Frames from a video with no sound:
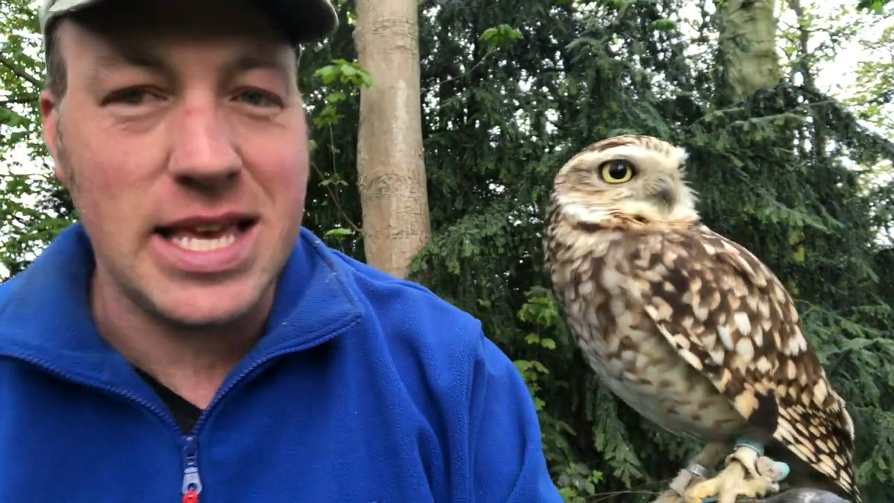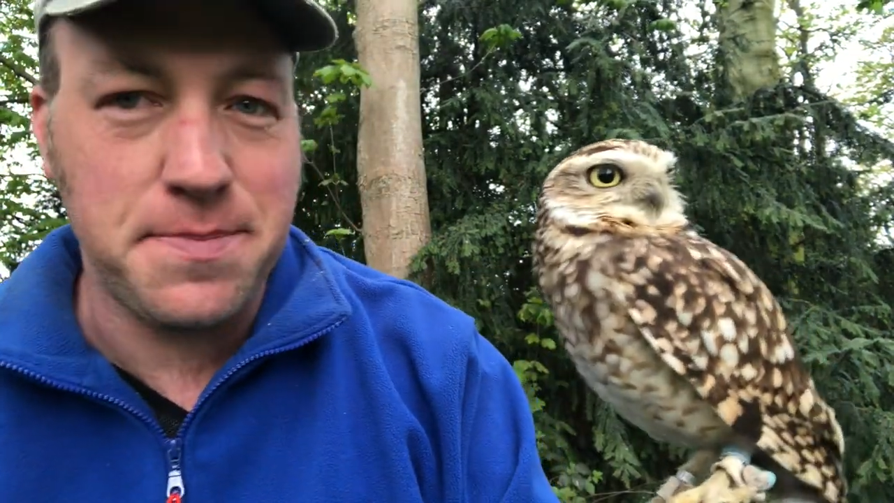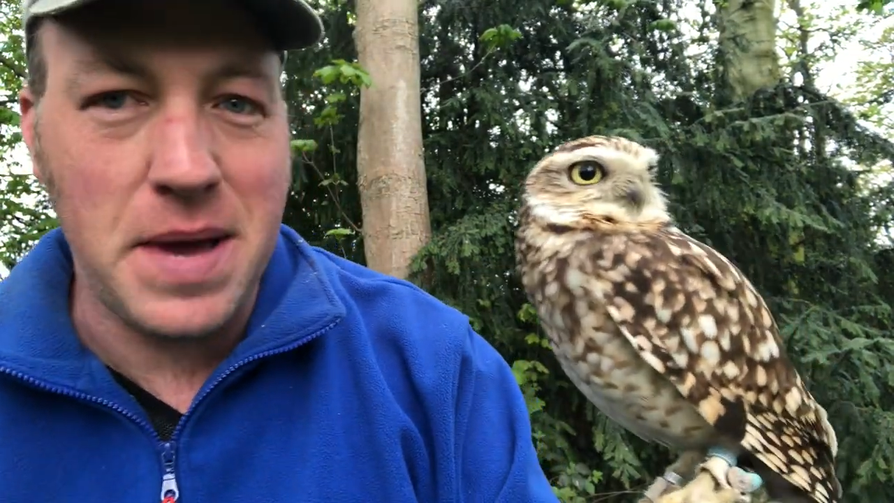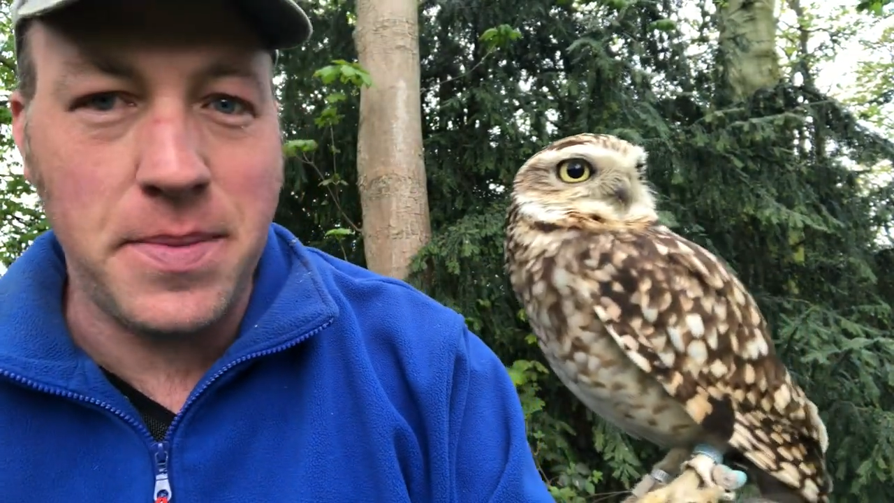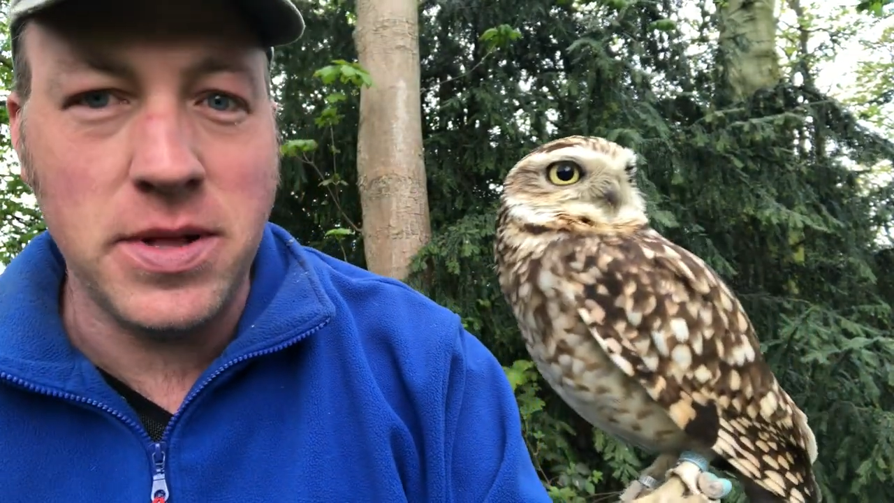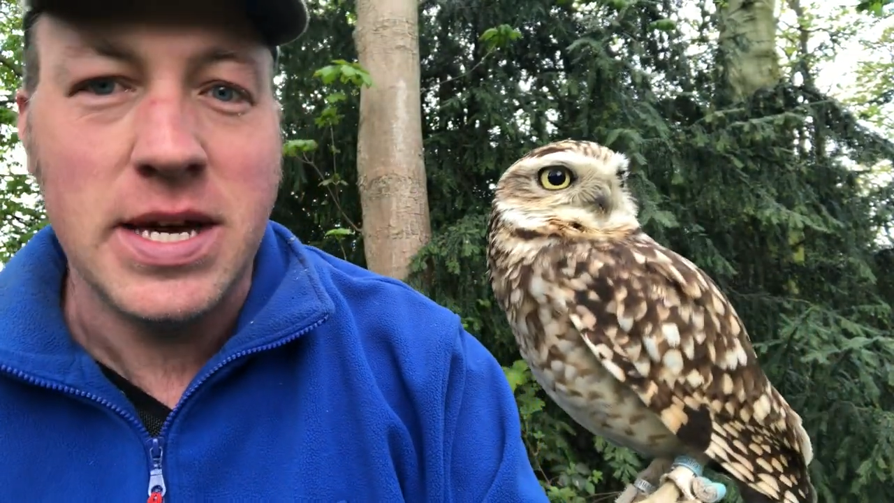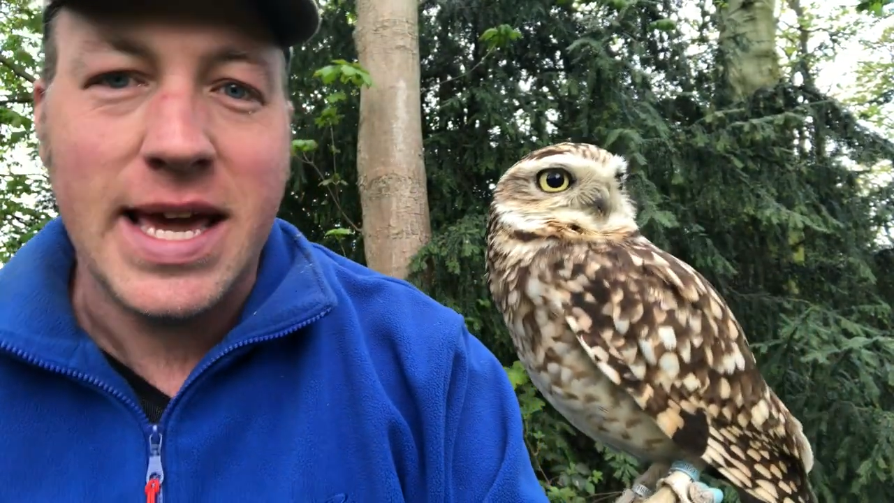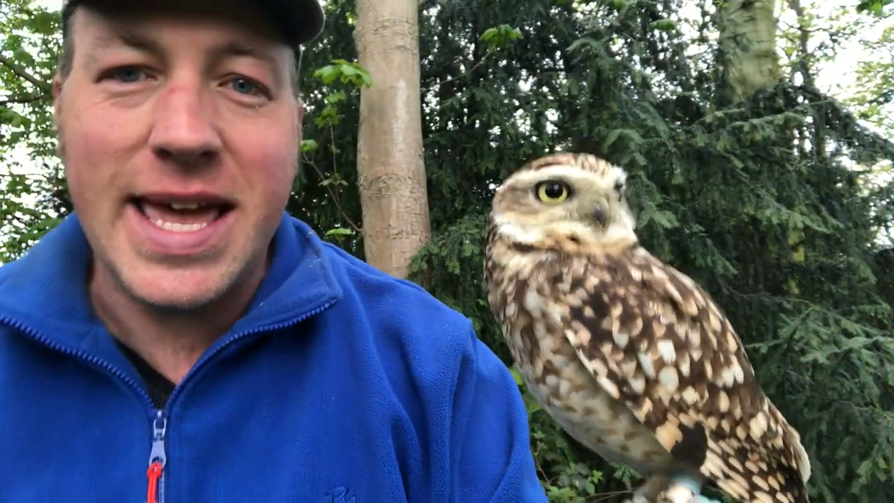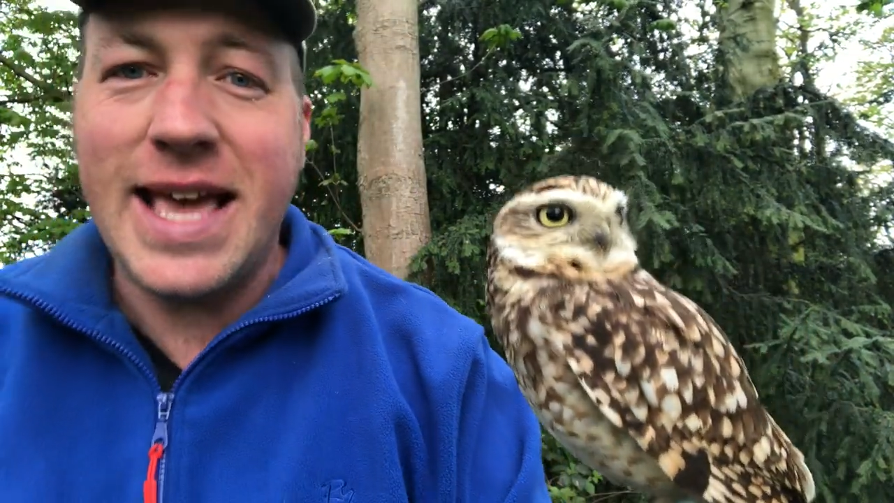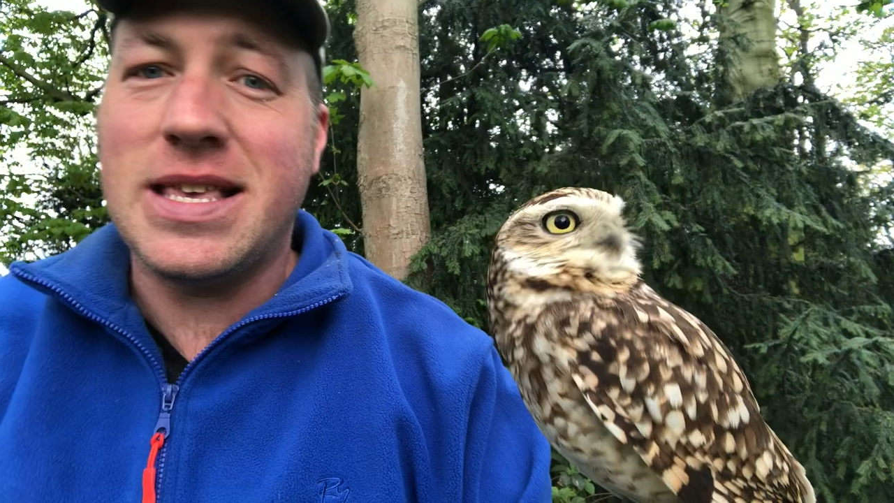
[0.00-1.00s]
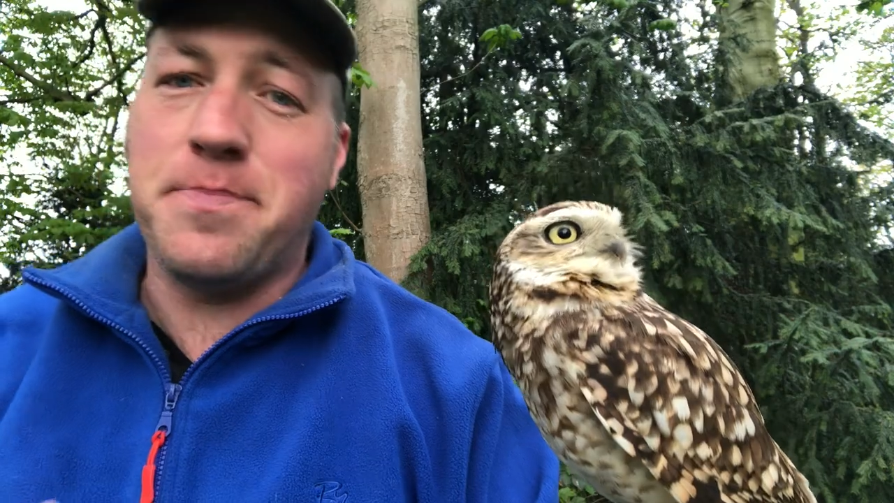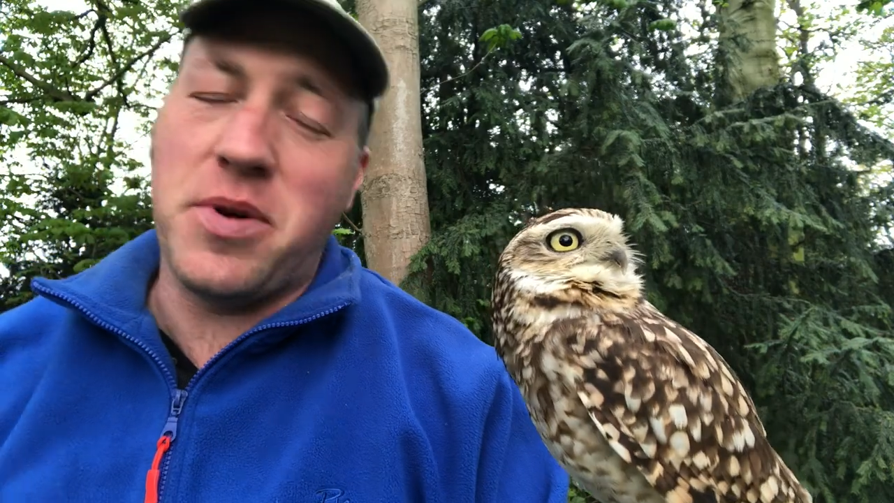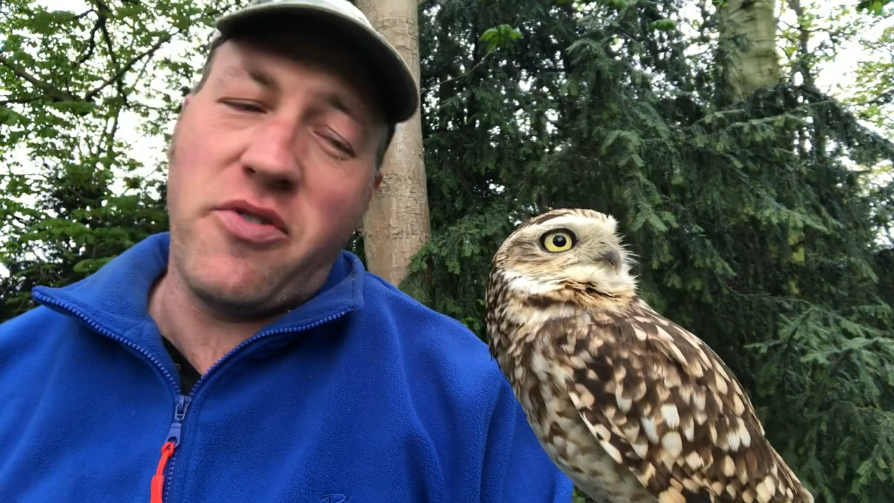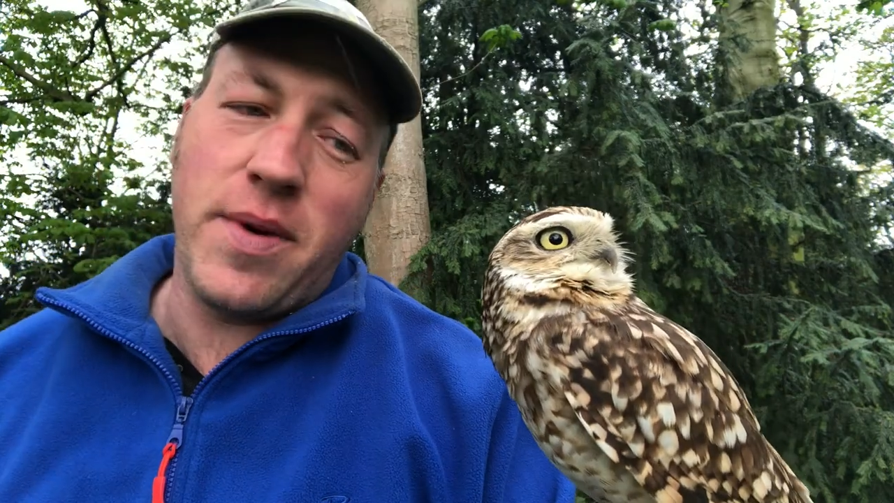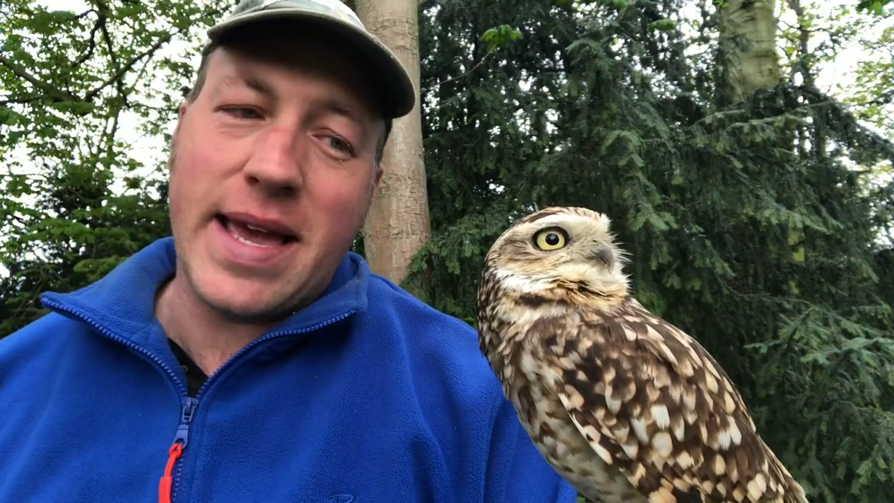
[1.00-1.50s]
is Pebble. He is a
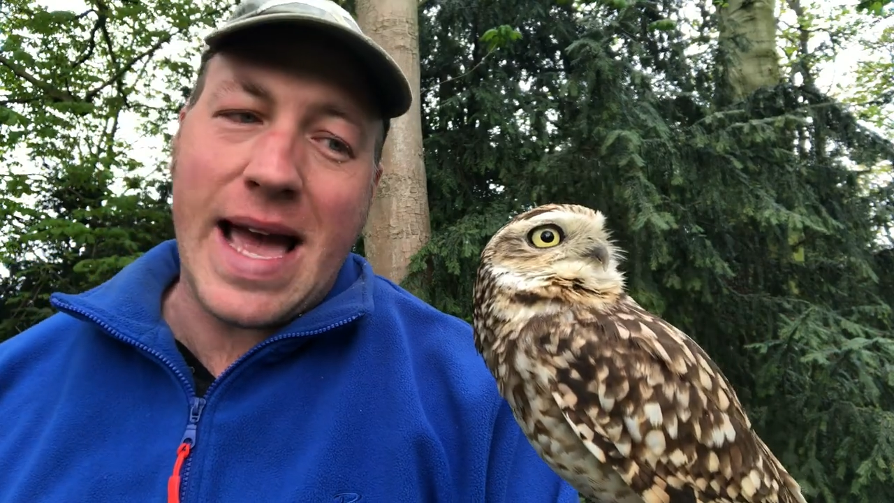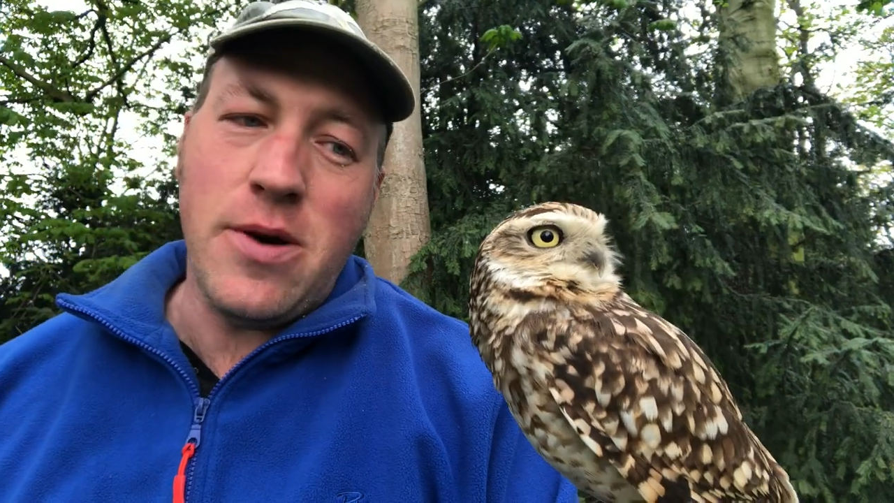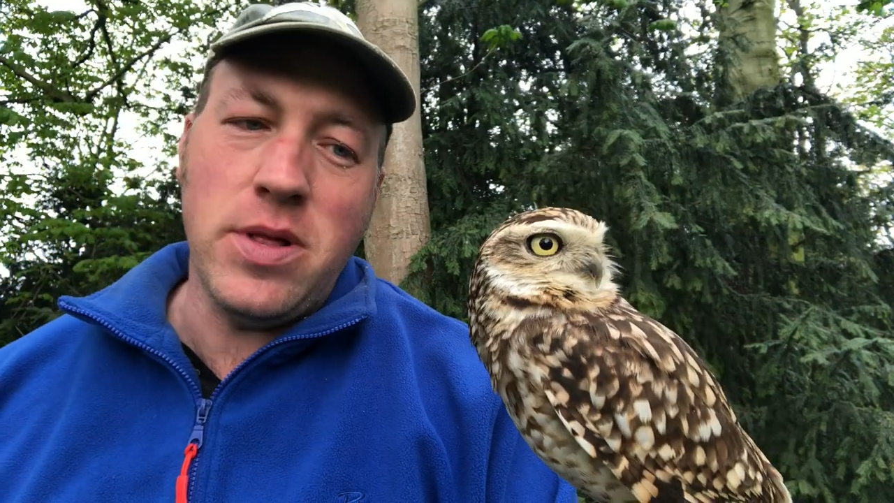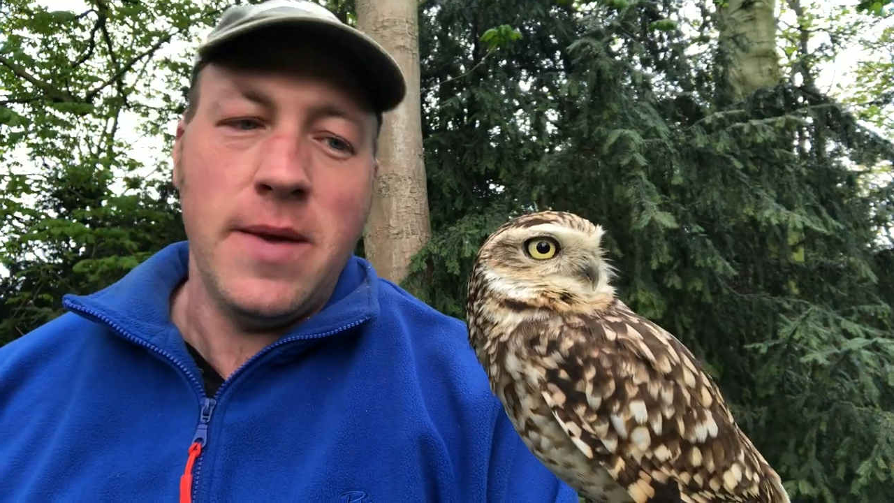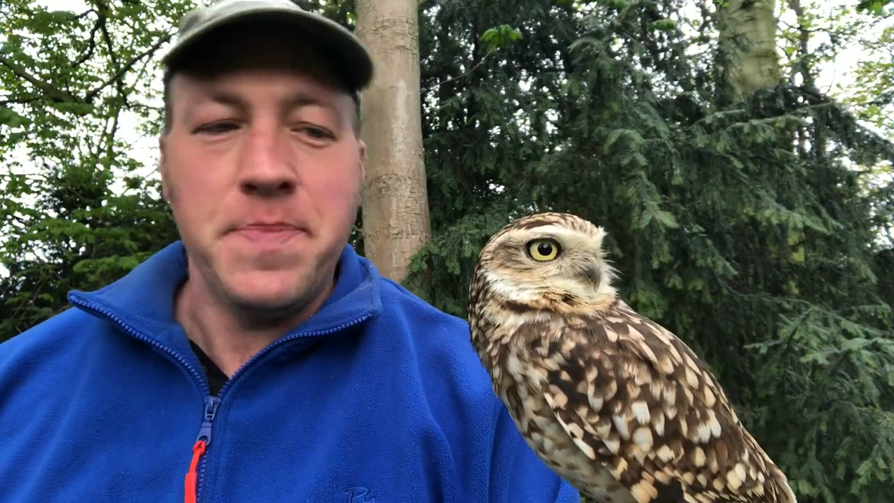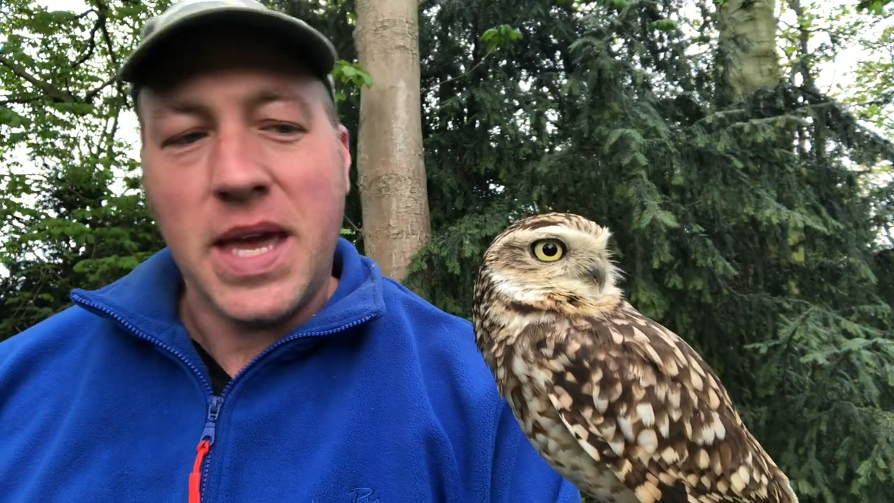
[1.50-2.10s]
burrowing owl.